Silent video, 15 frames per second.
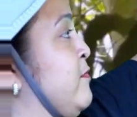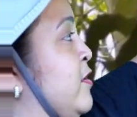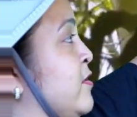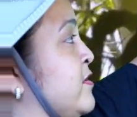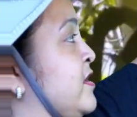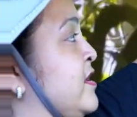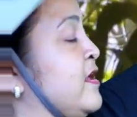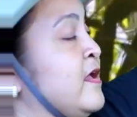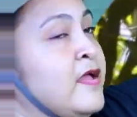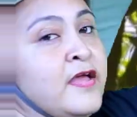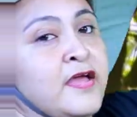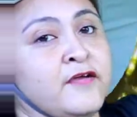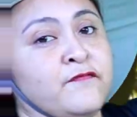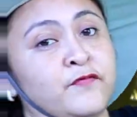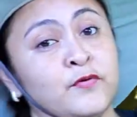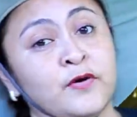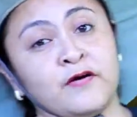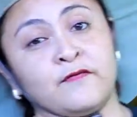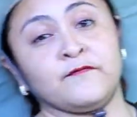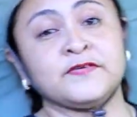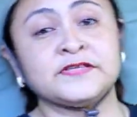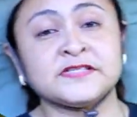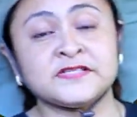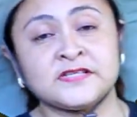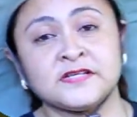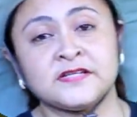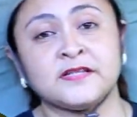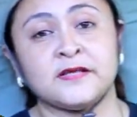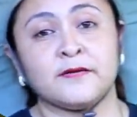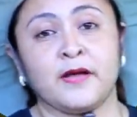monkey. If you have
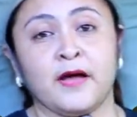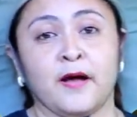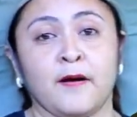visited the